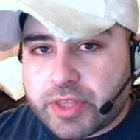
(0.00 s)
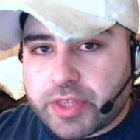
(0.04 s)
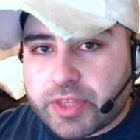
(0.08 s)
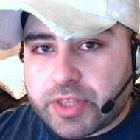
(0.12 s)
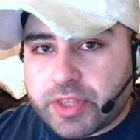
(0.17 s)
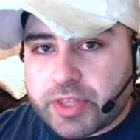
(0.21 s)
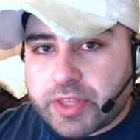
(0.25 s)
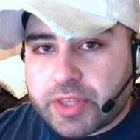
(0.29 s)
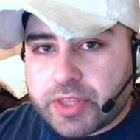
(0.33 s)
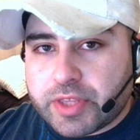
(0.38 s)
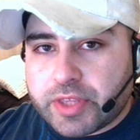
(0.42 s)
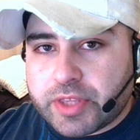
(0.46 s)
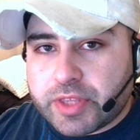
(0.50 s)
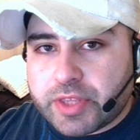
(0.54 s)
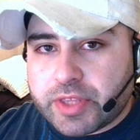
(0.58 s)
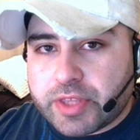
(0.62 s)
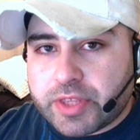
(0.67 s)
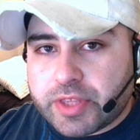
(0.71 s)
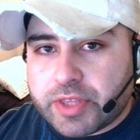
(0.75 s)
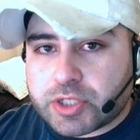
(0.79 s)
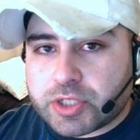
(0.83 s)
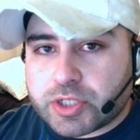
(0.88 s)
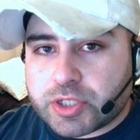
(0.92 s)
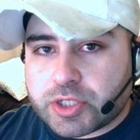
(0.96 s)
So
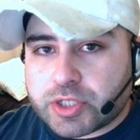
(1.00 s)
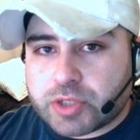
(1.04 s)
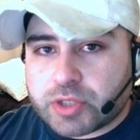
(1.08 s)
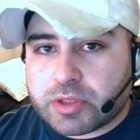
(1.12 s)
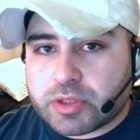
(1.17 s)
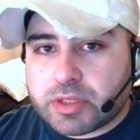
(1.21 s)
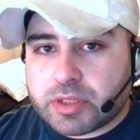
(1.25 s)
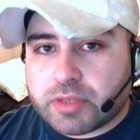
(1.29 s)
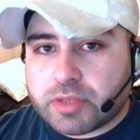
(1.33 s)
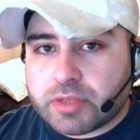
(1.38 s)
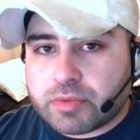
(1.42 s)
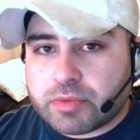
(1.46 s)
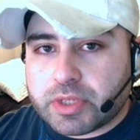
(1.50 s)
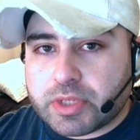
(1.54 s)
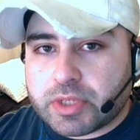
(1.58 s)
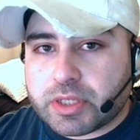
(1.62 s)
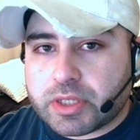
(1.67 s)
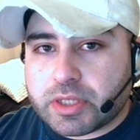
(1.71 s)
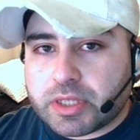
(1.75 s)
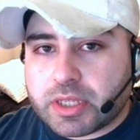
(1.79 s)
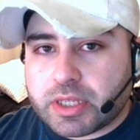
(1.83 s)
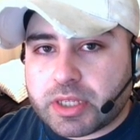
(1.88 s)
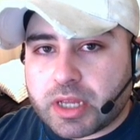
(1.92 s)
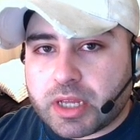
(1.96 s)
this should
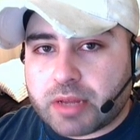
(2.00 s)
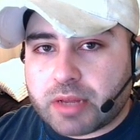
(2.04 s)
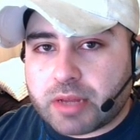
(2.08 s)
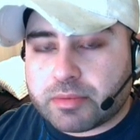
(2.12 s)
really